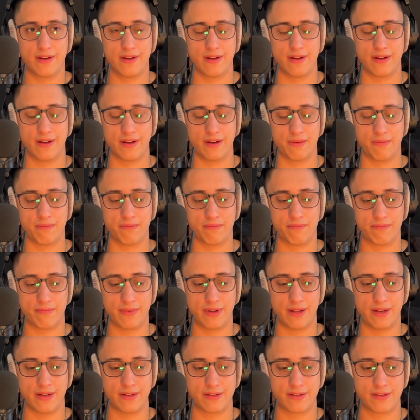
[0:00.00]
And
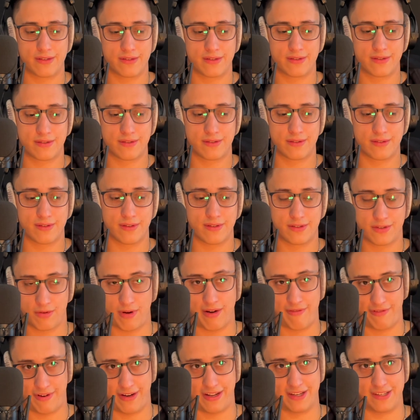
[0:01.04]
it's
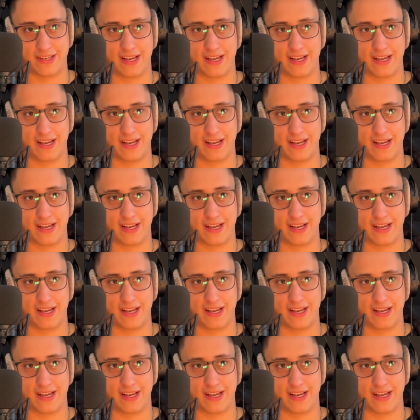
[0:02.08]
quite funny,